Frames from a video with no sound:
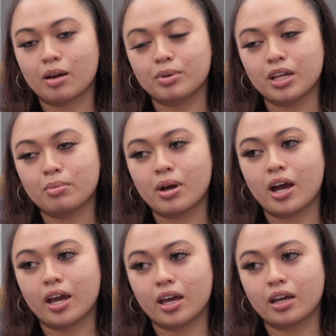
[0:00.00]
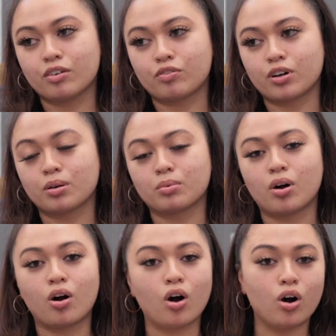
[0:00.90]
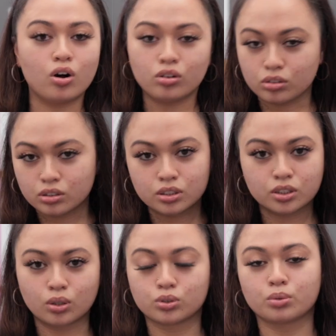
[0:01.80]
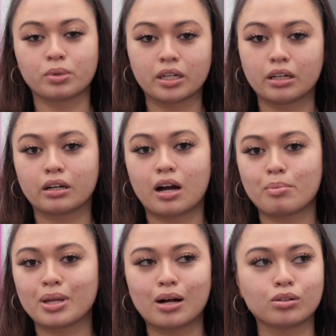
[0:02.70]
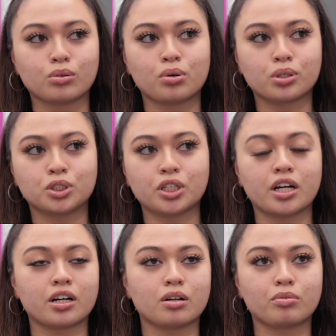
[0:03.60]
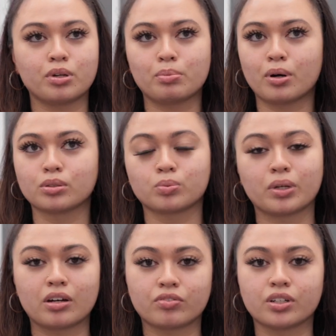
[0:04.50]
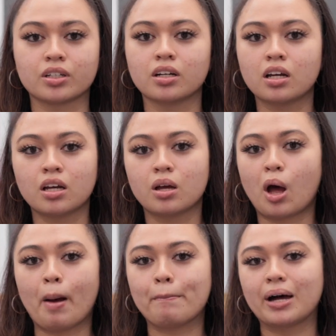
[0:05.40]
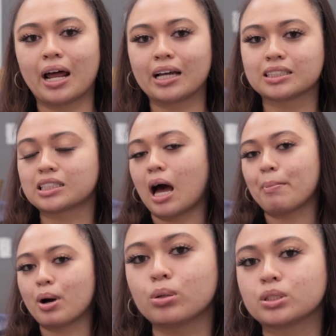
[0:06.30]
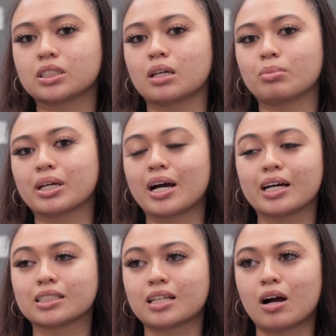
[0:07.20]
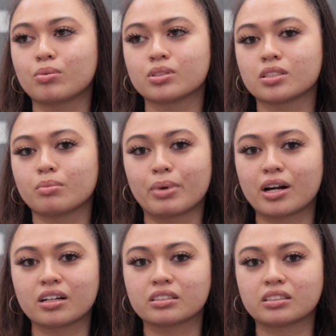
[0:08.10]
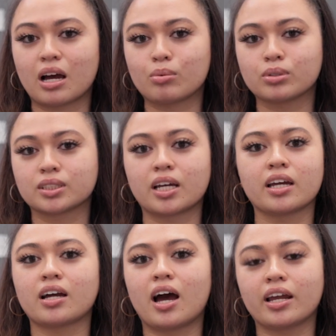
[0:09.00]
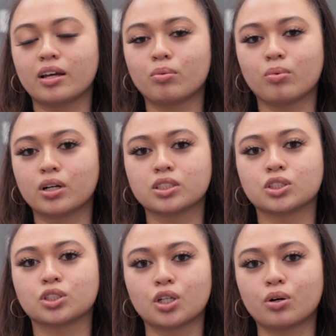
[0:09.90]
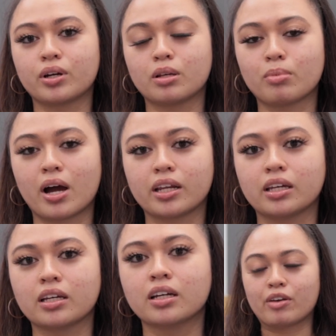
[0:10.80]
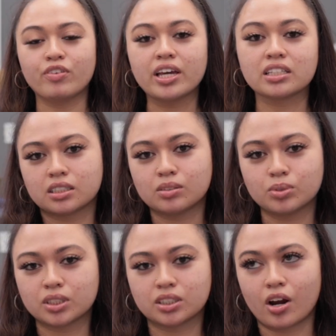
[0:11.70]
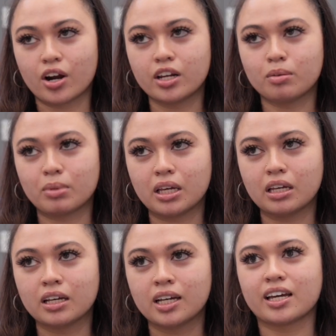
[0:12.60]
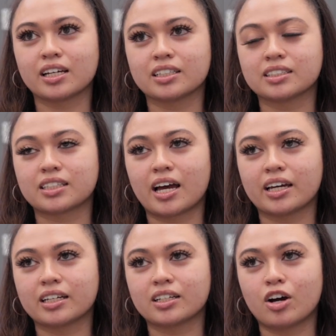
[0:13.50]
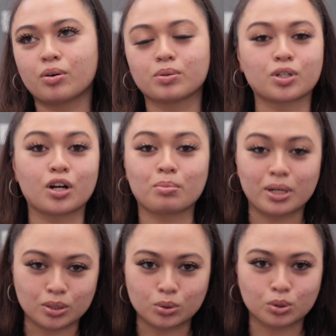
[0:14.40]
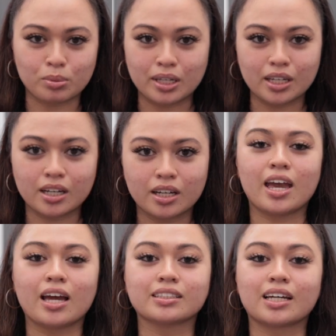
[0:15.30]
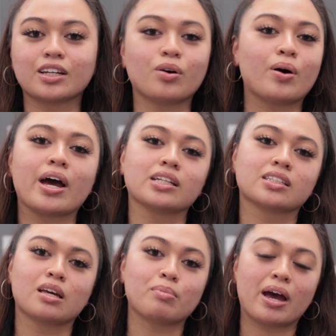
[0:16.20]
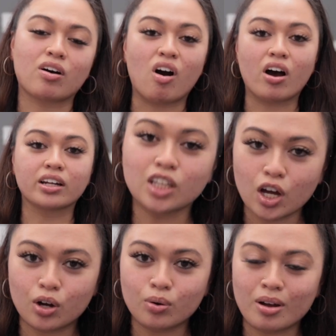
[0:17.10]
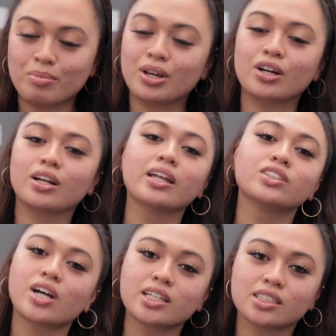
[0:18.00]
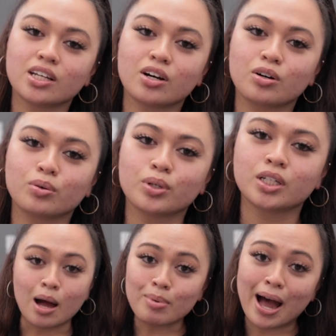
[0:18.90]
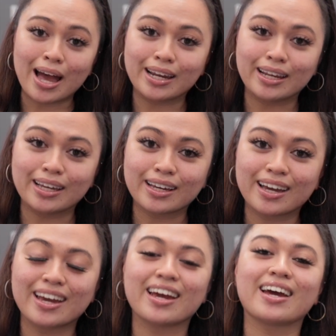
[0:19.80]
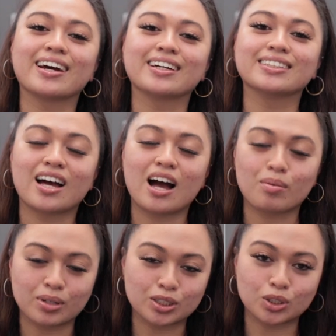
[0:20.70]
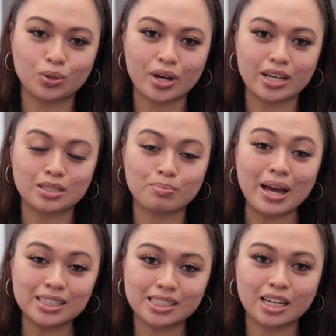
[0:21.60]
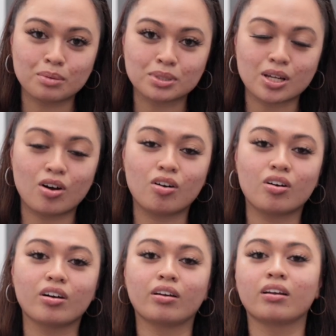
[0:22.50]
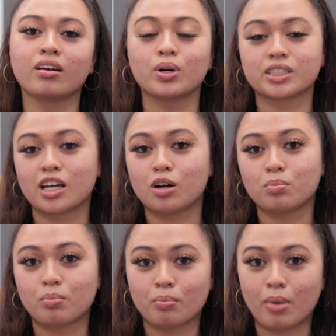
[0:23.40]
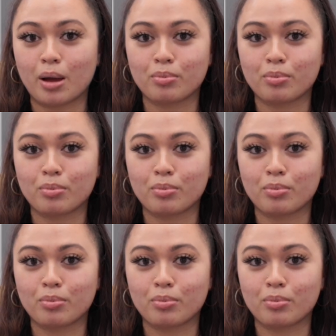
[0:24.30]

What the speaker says: I've been MIA from all social media. I mean, I'll share, repost, whatever, but I stopped posting because I was embarrassed. I was like, I didn't want to show anybody my face. It was hurting me, and I know it was hurting my social media, and I know I had to get back on. So I'm here to let you guys know, stop hiding, and I'm gonna show you guys my tips on what's helped my